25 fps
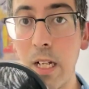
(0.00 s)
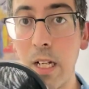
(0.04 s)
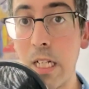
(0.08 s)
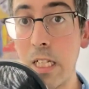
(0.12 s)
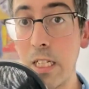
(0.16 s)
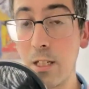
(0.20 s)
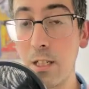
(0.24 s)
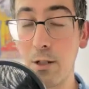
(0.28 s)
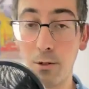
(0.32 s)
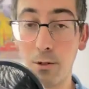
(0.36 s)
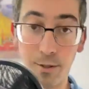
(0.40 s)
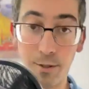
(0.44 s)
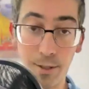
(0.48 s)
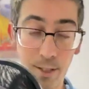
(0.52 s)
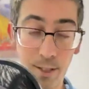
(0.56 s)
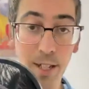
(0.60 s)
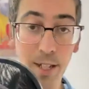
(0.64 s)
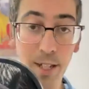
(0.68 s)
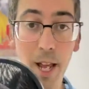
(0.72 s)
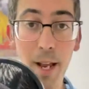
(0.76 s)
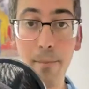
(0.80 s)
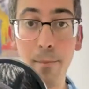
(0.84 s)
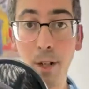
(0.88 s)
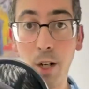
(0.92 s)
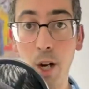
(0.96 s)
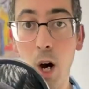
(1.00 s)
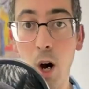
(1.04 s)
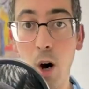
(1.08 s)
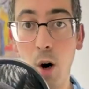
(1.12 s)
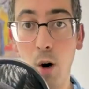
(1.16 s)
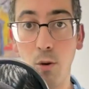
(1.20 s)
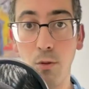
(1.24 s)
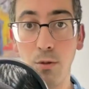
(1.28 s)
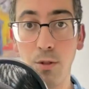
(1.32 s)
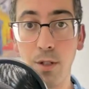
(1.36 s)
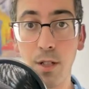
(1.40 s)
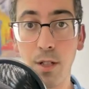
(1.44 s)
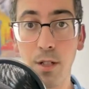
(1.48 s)
So same
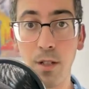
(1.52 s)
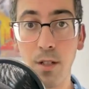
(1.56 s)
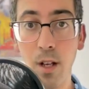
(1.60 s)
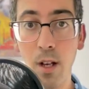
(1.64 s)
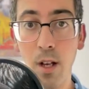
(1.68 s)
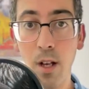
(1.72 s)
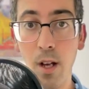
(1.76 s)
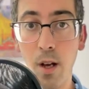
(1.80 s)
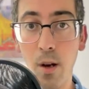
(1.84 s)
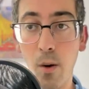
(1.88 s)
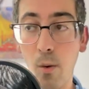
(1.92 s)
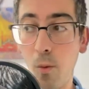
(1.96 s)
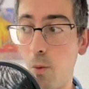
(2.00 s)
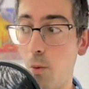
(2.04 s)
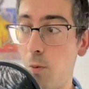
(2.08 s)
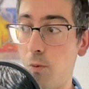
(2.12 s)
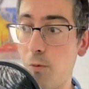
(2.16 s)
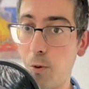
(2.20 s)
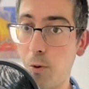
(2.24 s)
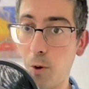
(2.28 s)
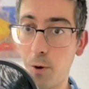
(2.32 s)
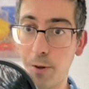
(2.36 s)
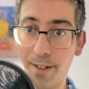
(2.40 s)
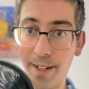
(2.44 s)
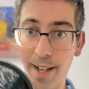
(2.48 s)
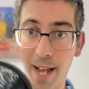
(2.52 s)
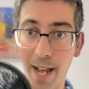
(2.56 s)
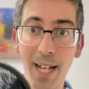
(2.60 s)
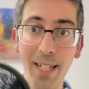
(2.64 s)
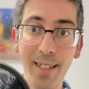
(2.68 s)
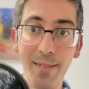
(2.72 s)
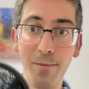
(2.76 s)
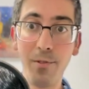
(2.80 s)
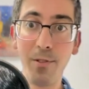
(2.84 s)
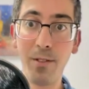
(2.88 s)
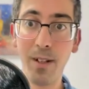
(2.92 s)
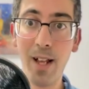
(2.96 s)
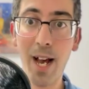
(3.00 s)
goes for
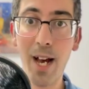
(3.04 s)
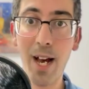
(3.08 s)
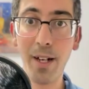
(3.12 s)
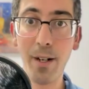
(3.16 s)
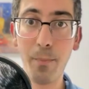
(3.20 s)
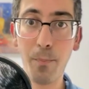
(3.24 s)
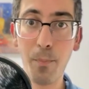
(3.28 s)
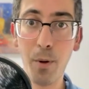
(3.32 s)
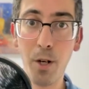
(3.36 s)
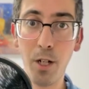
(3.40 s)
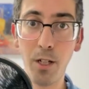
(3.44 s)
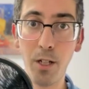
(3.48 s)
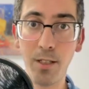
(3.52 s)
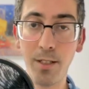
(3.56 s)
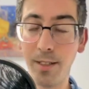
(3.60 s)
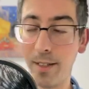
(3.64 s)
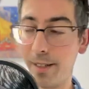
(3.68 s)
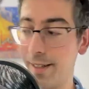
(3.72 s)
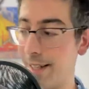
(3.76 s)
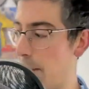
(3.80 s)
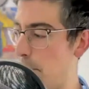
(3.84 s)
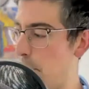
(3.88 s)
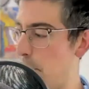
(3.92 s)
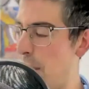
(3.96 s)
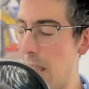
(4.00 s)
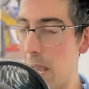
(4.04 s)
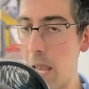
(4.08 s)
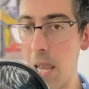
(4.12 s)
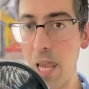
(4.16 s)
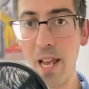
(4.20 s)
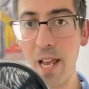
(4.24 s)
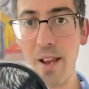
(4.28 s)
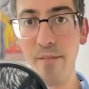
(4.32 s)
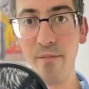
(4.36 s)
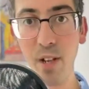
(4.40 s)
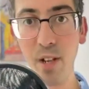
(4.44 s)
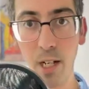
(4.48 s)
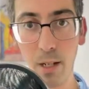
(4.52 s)
that other person that
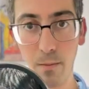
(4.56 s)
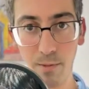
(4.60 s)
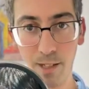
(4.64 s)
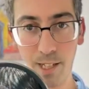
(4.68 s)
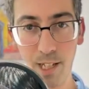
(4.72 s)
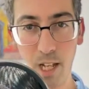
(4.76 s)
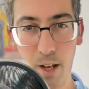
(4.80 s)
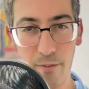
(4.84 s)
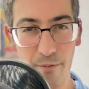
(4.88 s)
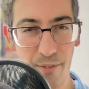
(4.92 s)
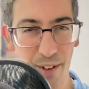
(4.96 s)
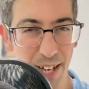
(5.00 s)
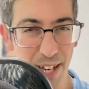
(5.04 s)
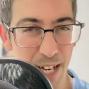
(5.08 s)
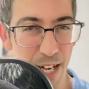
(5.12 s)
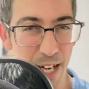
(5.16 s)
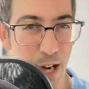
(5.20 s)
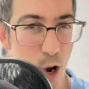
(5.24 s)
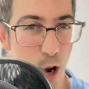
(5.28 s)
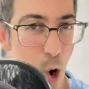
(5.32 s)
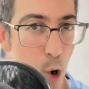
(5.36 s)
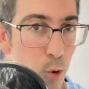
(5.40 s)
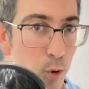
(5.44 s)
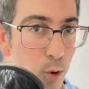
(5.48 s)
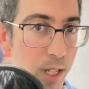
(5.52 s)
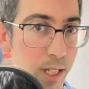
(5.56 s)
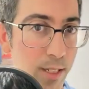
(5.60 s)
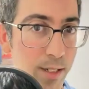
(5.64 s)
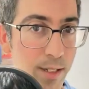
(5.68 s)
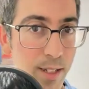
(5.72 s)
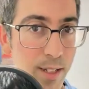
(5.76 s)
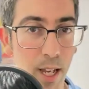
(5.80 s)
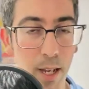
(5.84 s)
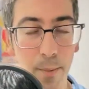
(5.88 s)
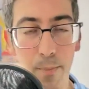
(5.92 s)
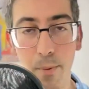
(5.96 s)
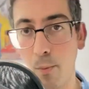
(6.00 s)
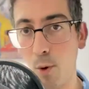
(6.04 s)
believe in himself. He know he's
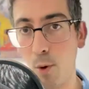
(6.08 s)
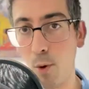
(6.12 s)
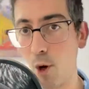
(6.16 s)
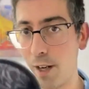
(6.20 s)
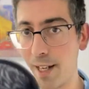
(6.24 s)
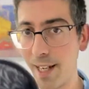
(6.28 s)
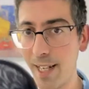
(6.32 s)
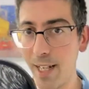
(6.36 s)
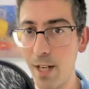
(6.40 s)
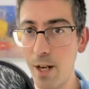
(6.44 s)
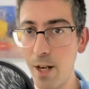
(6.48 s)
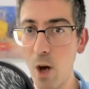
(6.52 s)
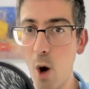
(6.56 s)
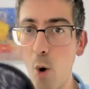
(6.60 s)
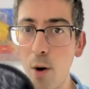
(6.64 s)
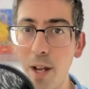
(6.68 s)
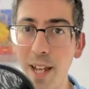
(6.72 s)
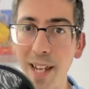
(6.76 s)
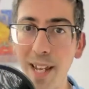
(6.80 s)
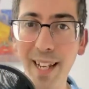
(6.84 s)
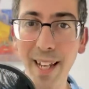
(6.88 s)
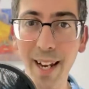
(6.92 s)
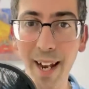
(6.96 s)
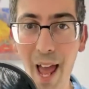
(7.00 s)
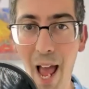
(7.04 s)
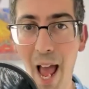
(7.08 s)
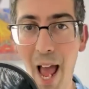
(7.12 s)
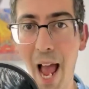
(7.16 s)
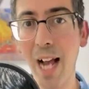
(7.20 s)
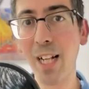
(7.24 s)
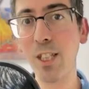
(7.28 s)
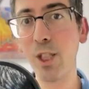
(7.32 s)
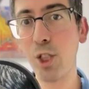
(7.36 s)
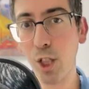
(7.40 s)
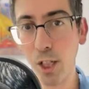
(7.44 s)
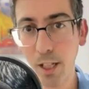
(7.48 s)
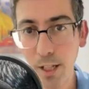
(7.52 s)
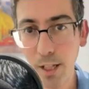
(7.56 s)
capable. He know he can
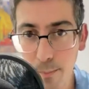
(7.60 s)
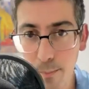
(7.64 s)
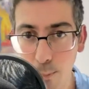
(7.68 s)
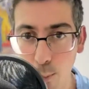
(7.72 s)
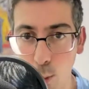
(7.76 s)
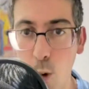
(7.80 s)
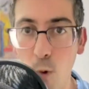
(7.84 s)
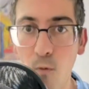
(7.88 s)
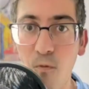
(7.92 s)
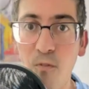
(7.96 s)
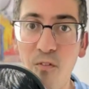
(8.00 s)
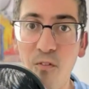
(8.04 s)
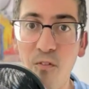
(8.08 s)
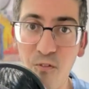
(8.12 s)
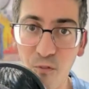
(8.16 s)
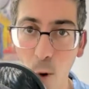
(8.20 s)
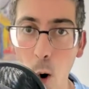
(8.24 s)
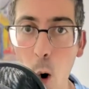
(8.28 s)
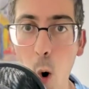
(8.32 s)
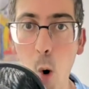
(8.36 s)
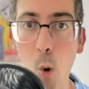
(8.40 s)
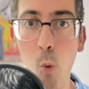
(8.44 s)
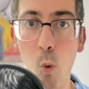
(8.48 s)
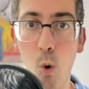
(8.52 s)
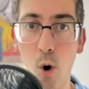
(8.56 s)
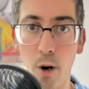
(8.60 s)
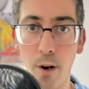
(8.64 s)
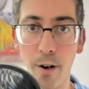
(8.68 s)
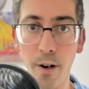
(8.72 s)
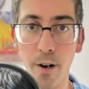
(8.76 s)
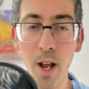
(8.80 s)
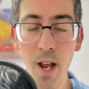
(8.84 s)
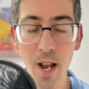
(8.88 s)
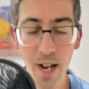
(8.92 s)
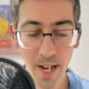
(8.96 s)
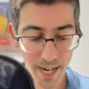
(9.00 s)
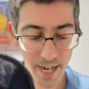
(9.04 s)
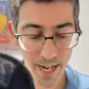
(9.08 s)
actually move forward.
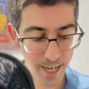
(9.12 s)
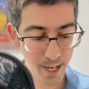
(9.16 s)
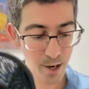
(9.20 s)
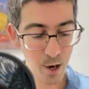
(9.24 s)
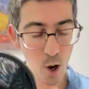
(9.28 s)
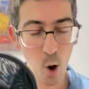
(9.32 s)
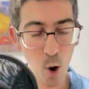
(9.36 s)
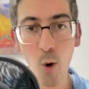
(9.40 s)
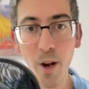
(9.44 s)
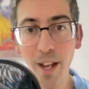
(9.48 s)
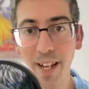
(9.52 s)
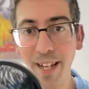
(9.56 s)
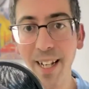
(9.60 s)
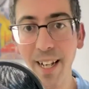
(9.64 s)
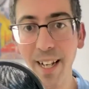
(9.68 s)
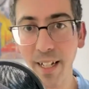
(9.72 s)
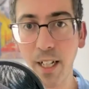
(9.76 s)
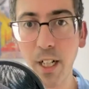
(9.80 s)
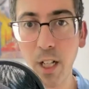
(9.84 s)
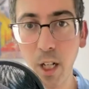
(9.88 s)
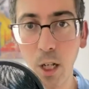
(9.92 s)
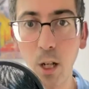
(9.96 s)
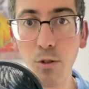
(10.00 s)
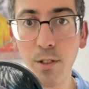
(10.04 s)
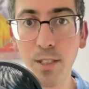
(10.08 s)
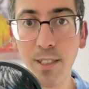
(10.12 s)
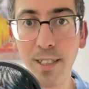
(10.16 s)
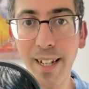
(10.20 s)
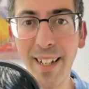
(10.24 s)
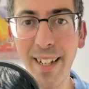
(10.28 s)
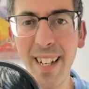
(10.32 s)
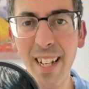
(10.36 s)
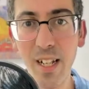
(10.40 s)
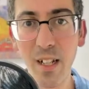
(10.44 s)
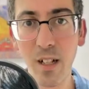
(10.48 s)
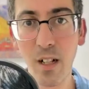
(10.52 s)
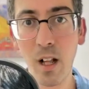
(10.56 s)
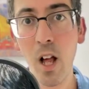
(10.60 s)
He know he can close the
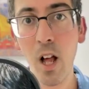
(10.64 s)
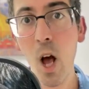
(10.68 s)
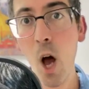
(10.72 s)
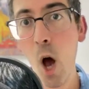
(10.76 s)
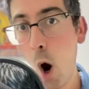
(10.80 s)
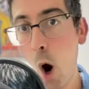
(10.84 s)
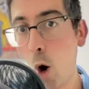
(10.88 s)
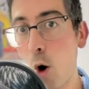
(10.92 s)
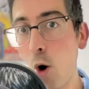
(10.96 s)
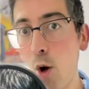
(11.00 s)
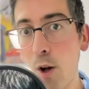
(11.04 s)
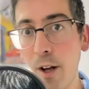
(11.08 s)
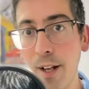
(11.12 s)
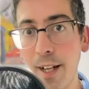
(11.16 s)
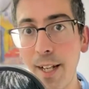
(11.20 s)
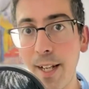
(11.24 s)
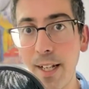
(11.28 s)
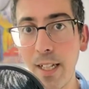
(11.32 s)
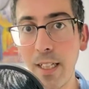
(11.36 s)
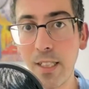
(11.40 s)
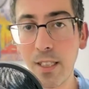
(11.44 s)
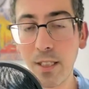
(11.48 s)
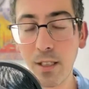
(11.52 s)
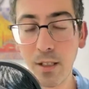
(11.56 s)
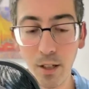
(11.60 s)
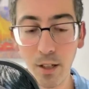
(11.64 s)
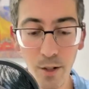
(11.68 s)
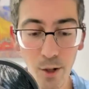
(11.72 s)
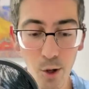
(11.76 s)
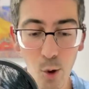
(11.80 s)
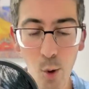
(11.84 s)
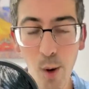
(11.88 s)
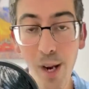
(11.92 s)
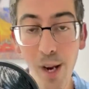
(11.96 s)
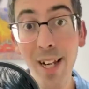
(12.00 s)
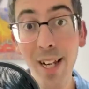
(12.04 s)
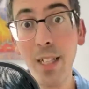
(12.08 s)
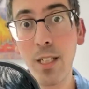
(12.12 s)
deal. All he needs to do
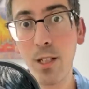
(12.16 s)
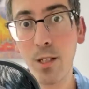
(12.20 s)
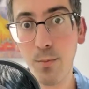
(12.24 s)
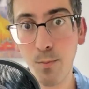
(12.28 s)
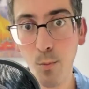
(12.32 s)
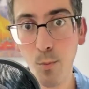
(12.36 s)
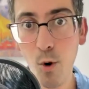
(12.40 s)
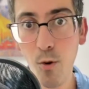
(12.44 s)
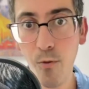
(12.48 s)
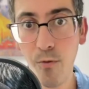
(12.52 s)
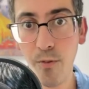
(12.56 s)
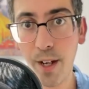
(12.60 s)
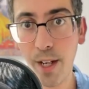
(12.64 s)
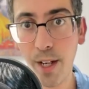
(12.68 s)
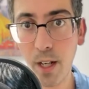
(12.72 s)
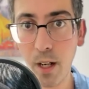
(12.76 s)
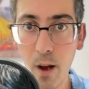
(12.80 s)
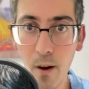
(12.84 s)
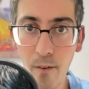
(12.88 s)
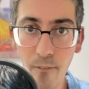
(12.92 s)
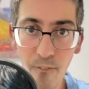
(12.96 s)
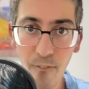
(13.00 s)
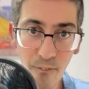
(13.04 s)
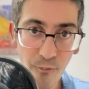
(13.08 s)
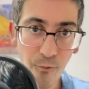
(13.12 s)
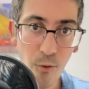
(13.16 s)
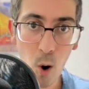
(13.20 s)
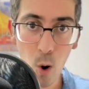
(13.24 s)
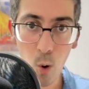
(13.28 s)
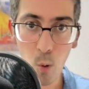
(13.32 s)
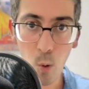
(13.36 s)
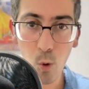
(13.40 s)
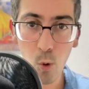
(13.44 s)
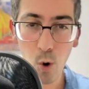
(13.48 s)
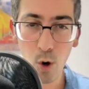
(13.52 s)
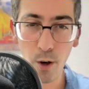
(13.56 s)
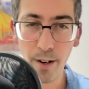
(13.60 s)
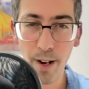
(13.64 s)
is moving
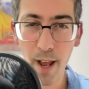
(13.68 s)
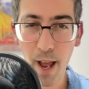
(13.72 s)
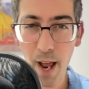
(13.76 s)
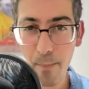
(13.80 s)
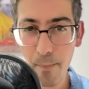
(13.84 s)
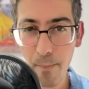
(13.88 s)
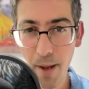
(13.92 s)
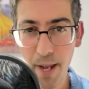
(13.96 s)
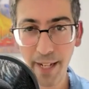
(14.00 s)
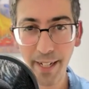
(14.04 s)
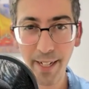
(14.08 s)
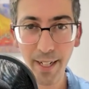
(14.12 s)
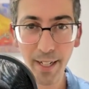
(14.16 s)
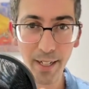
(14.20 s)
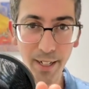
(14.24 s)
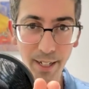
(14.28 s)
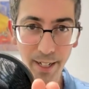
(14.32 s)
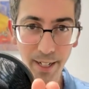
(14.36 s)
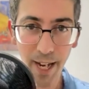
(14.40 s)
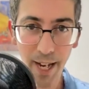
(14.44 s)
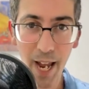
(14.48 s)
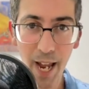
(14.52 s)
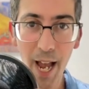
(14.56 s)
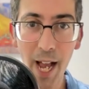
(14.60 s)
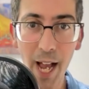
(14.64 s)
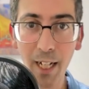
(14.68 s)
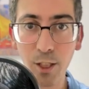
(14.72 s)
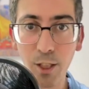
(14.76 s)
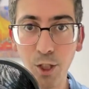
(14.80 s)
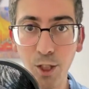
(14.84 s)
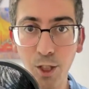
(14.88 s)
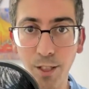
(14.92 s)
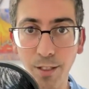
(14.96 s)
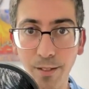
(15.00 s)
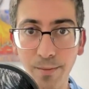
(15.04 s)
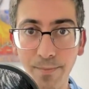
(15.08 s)
forward and making the action.